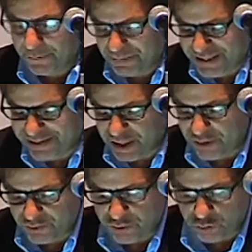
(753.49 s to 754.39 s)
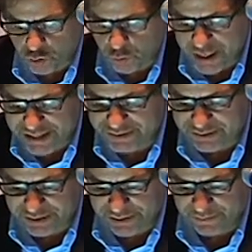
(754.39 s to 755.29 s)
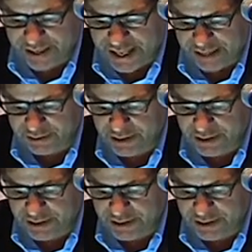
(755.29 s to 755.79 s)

but he does trace in that.